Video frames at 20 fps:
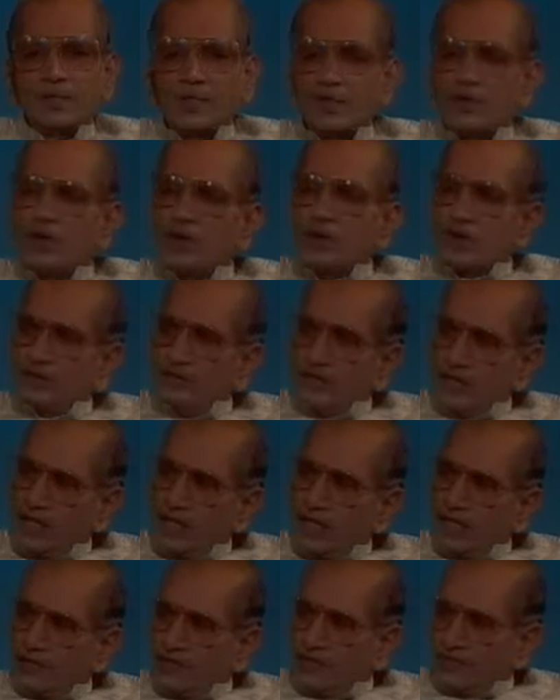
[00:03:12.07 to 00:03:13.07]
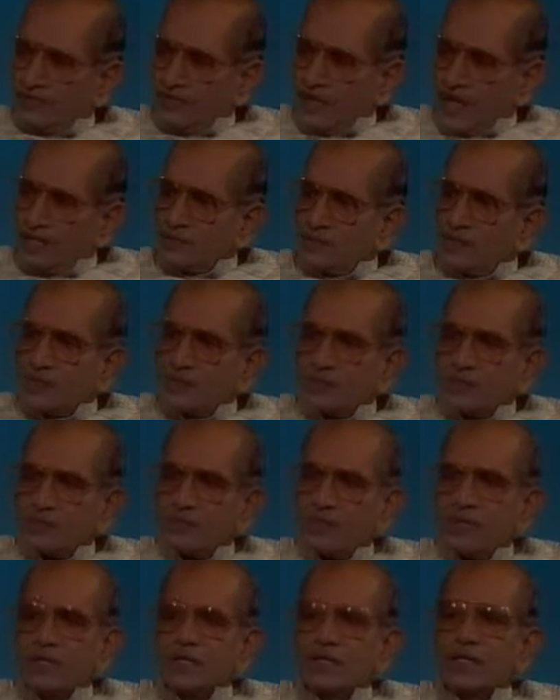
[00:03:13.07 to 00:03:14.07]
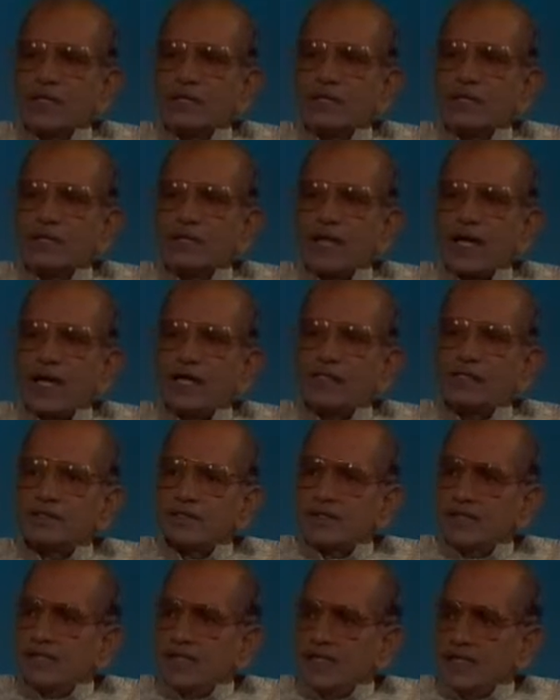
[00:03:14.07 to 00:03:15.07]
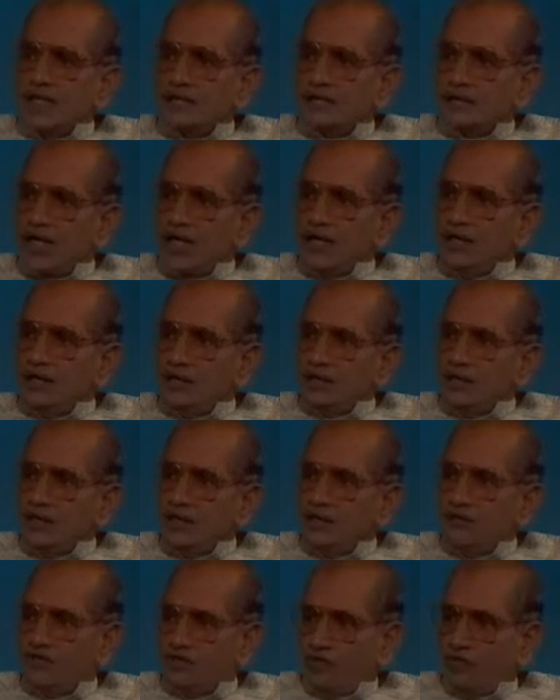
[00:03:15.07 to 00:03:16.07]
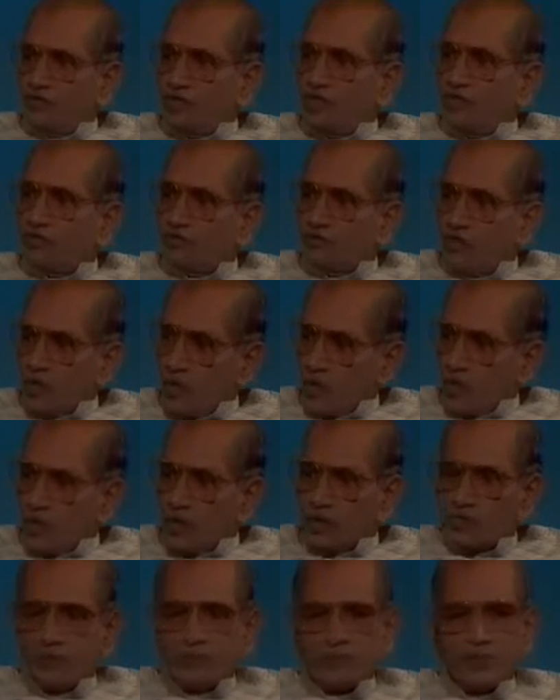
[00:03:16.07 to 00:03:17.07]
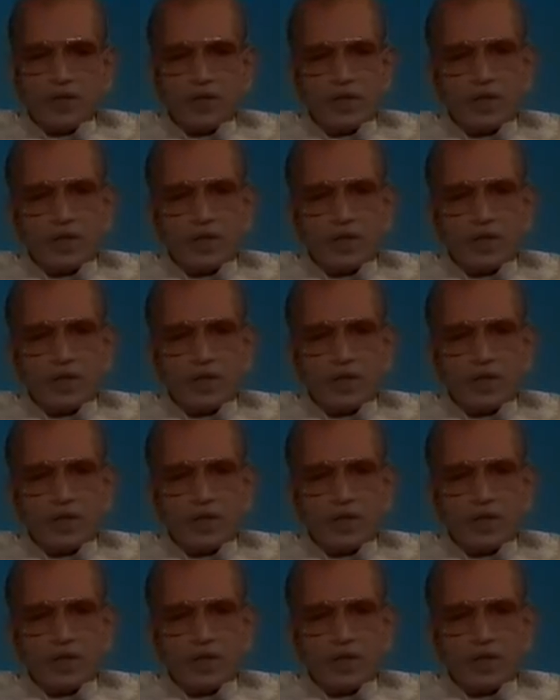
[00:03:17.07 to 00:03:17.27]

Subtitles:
But you are aware of the fact, Professor Panikkar, that as early as 1854,